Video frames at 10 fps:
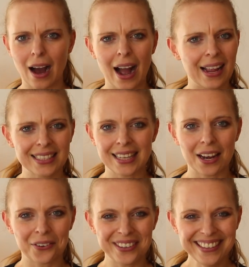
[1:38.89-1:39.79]
a higher
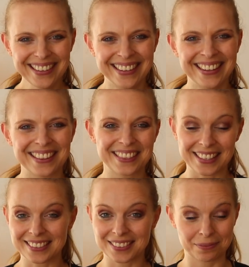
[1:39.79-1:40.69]
salary.
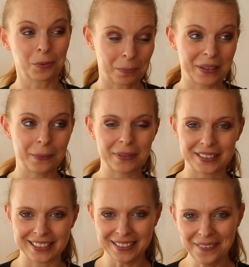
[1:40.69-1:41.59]
That would be your
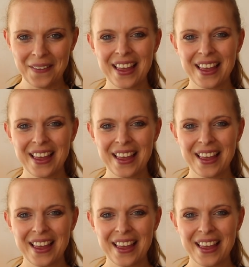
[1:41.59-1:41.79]
position.